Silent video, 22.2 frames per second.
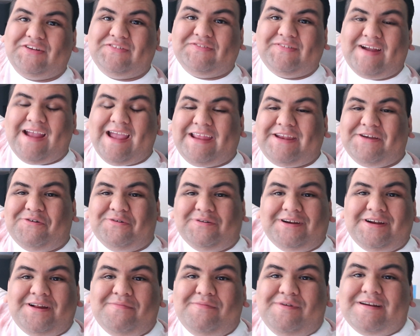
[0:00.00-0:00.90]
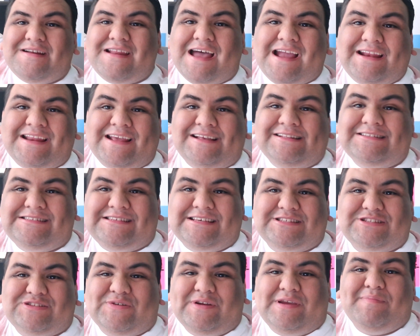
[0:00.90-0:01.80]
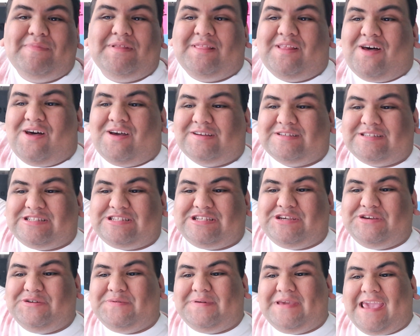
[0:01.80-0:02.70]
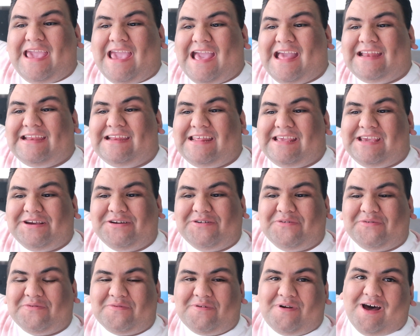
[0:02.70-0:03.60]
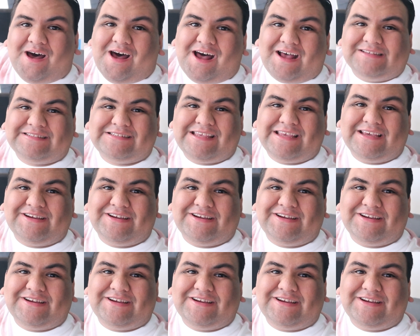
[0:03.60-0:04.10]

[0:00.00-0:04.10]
All right, order number nine nine six three belongs to Kennedy Cross.